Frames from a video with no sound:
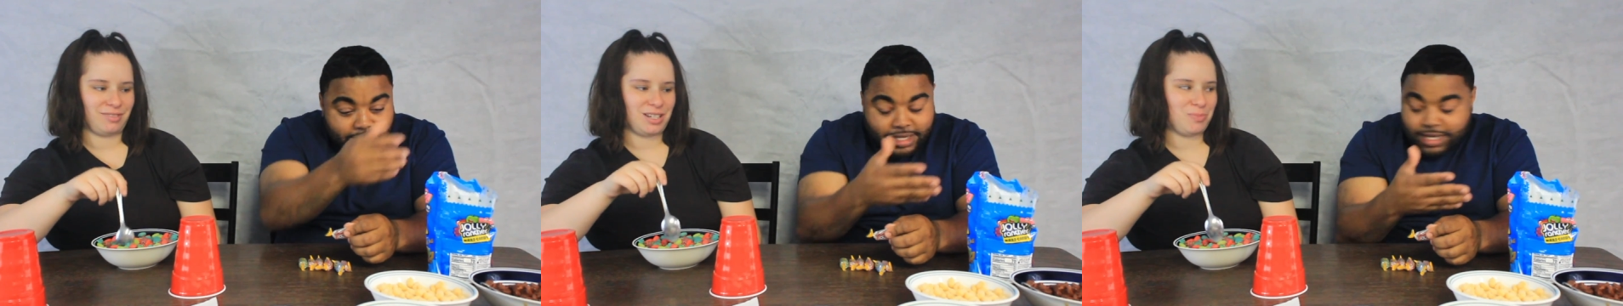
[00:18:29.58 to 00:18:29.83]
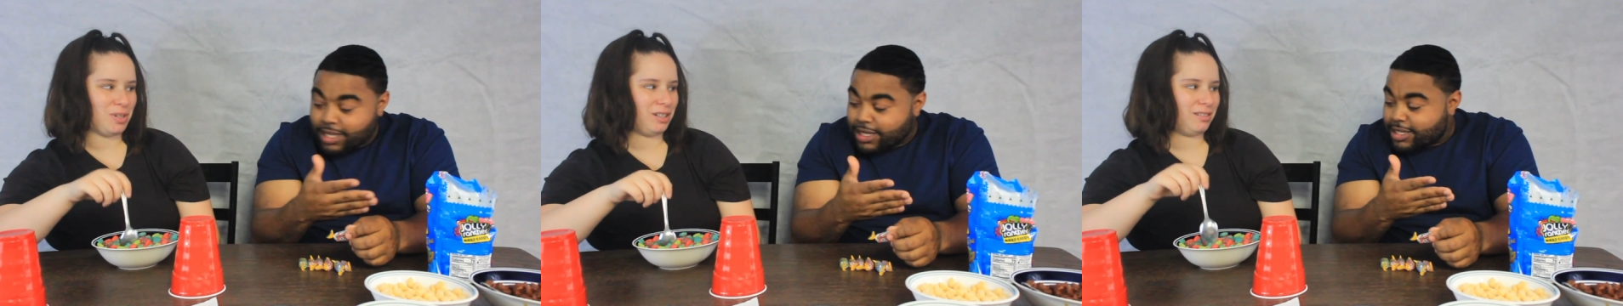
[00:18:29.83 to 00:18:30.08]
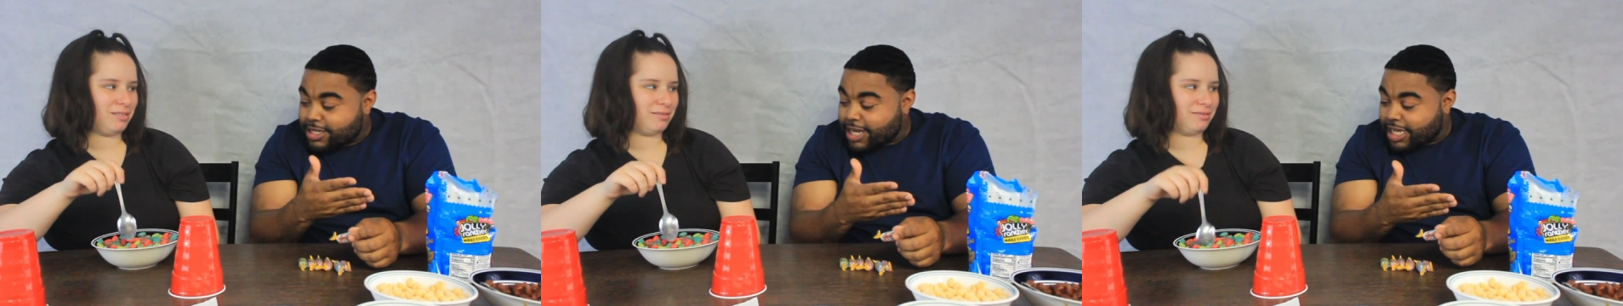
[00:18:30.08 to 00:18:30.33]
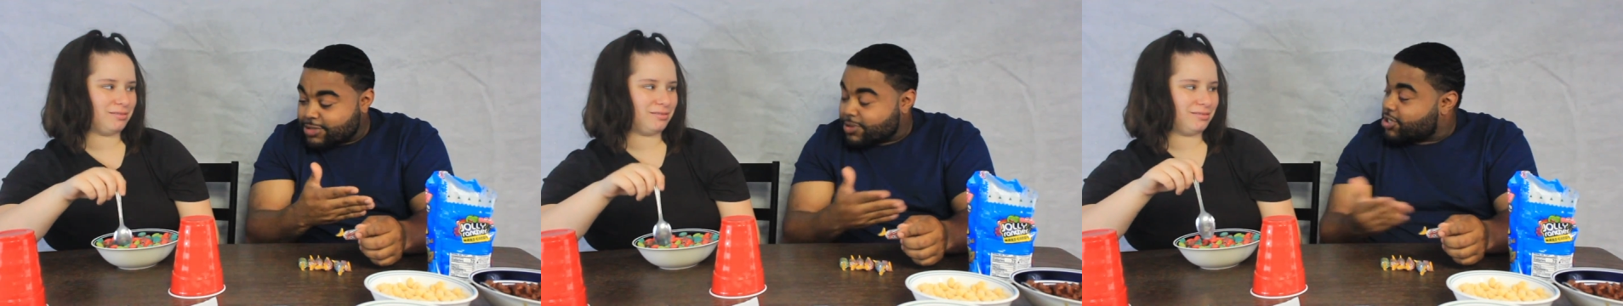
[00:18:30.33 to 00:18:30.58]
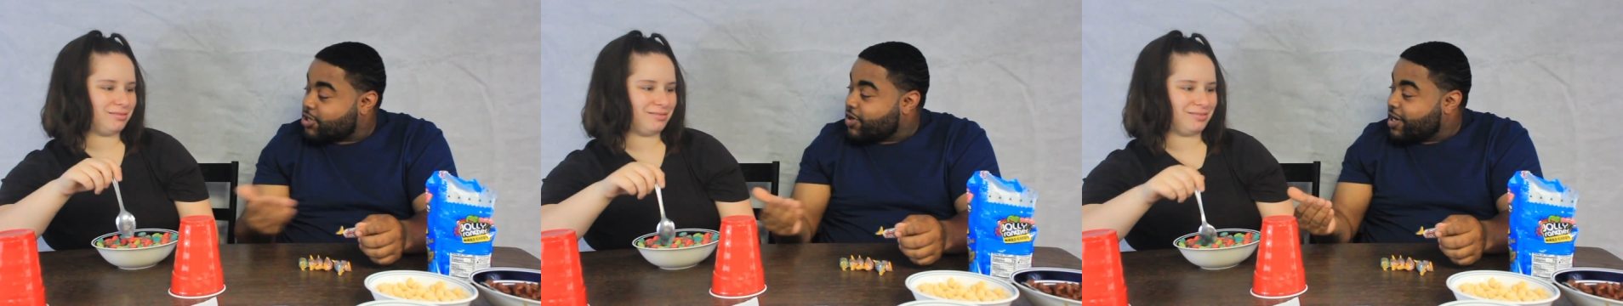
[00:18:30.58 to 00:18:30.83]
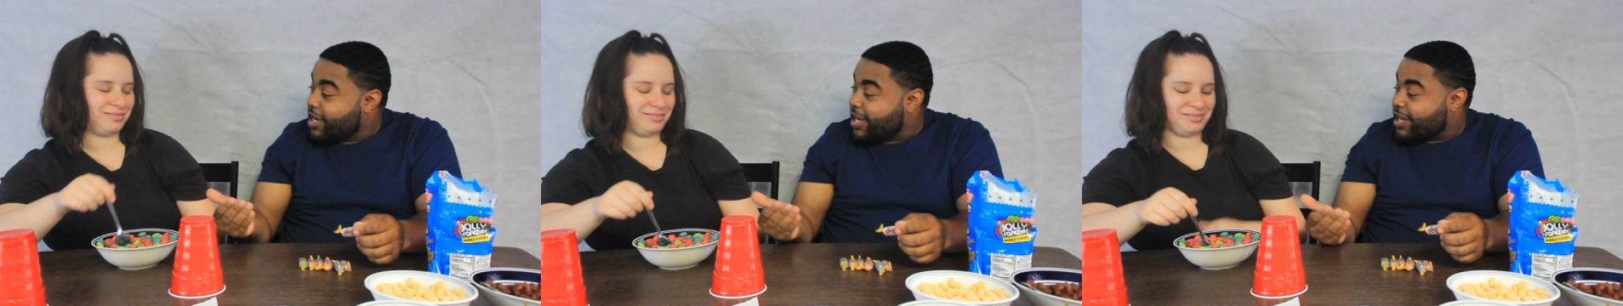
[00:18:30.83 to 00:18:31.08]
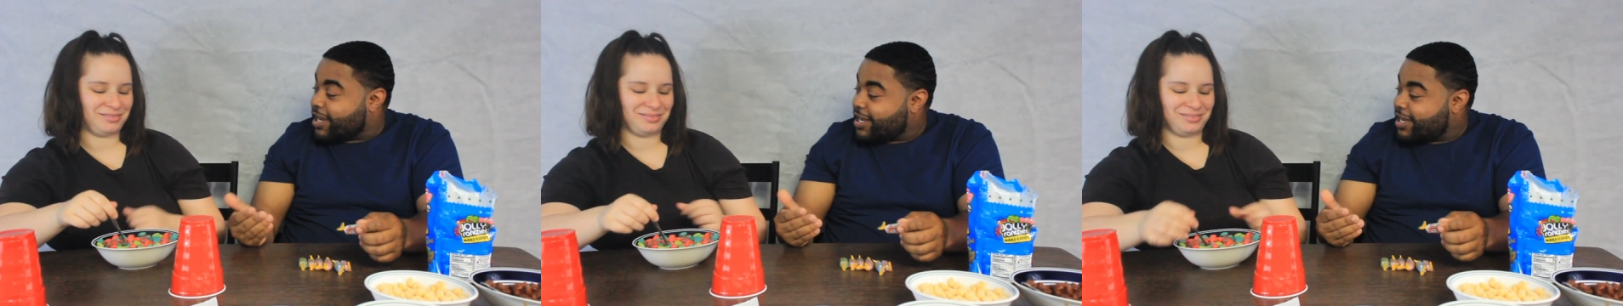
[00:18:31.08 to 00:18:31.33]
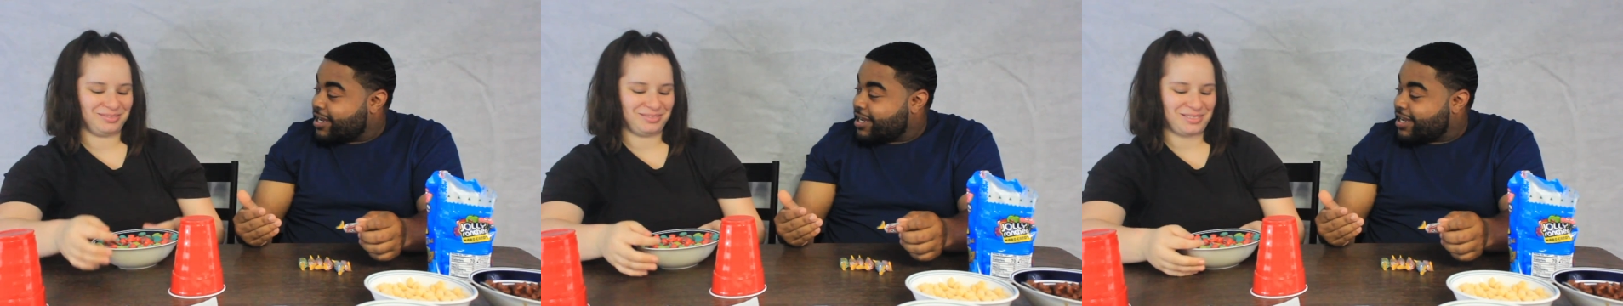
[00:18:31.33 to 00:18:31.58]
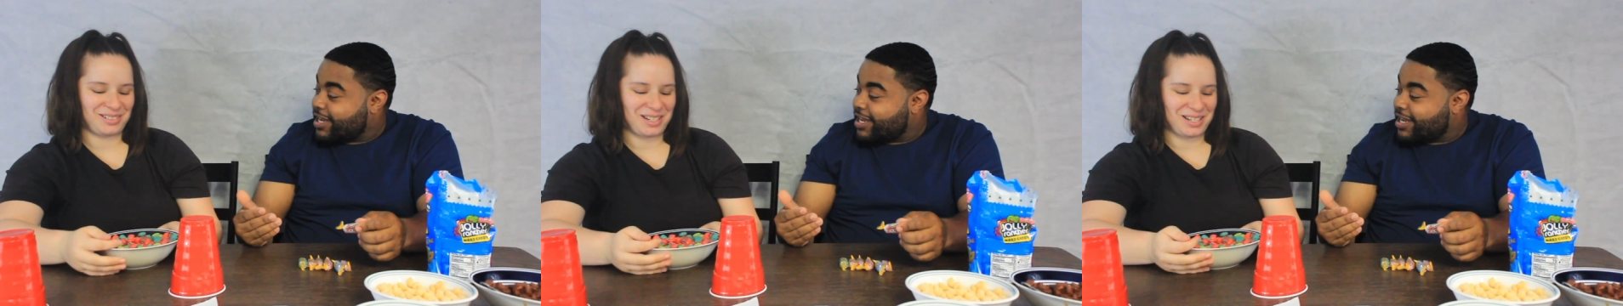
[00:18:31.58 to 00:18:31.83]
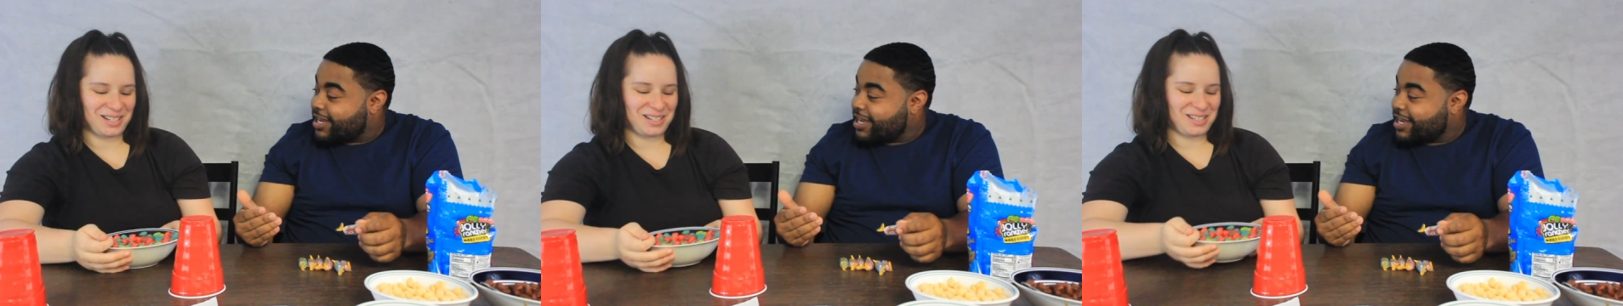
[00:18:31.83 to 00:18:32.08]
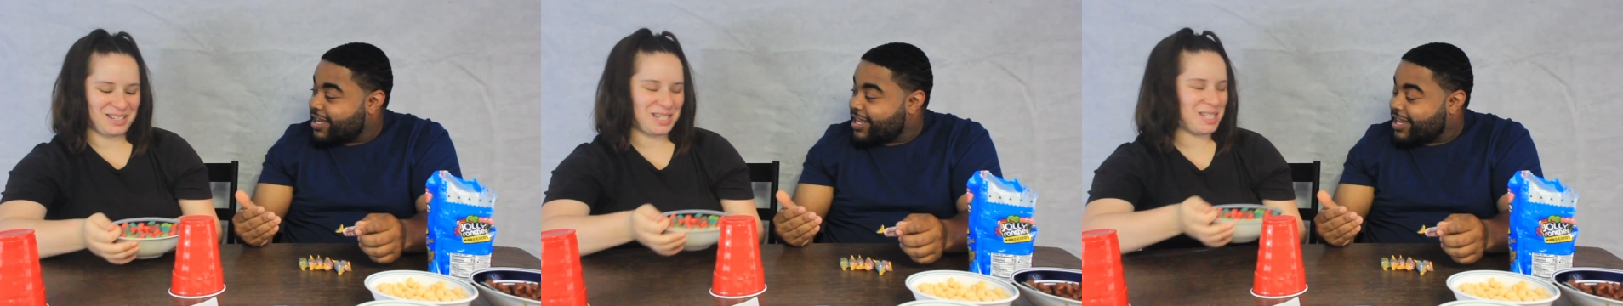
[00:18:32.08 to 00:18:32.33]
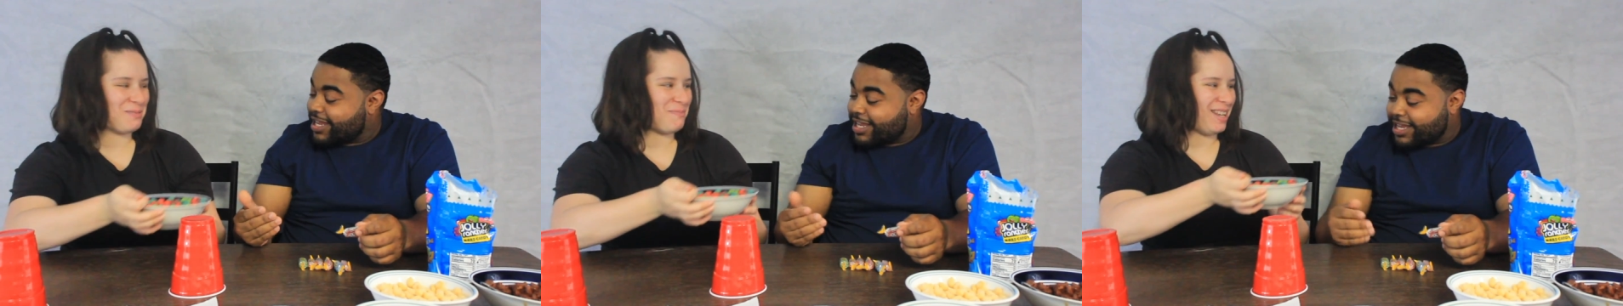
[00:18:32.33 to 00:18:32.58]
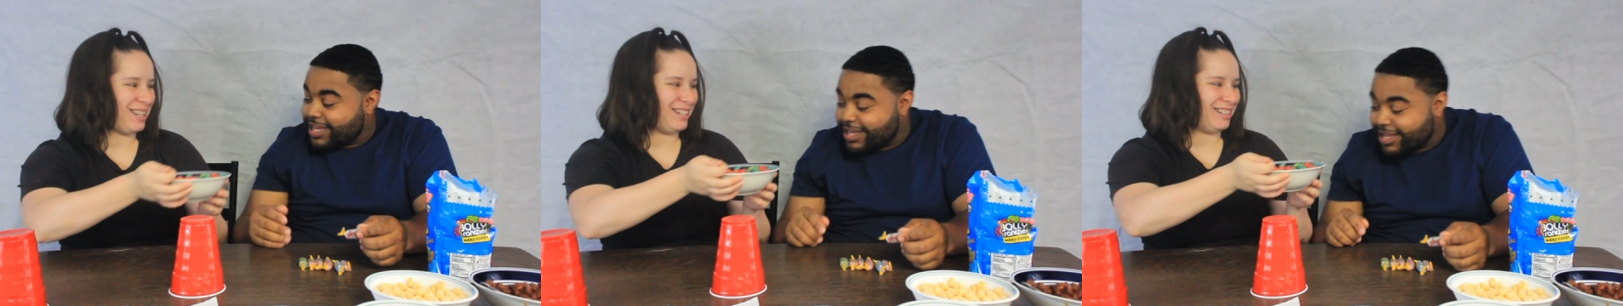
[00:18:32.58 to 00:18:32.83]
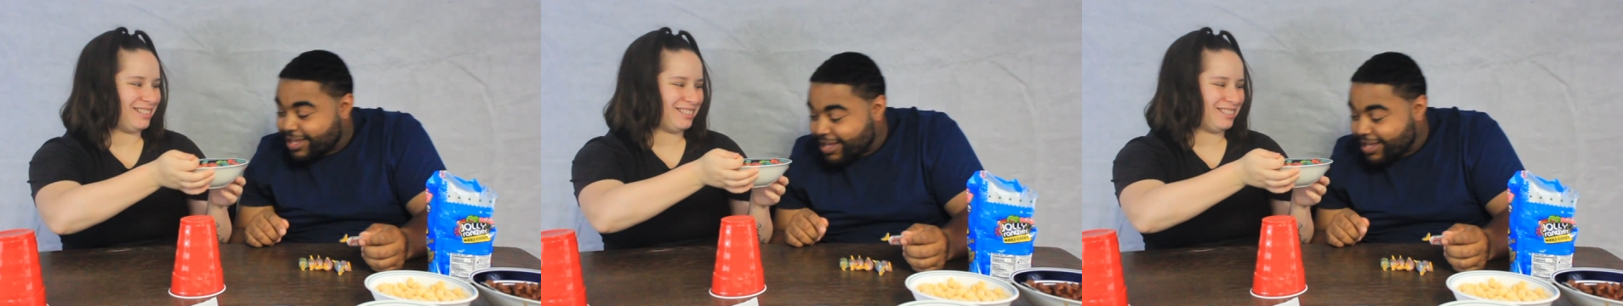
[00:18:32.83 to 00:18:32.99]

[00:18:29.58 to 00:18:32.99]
Speaker 1: Smell it.
Speaker 2: That's what you're eating.
Speaker 1: Smell it.